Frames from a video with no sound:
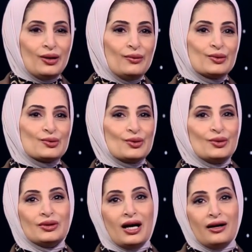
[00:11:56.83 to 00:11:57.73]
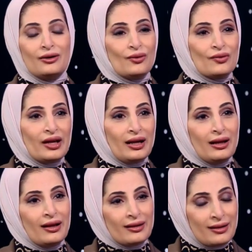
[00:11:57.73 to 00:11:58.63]
Ms. Kholoud, I know that
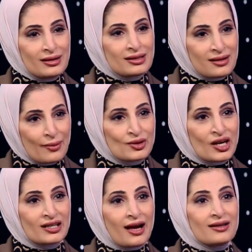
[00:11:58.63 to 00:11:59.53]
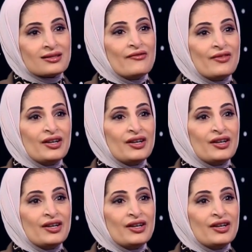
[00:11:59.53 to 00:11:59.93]
this subject has a very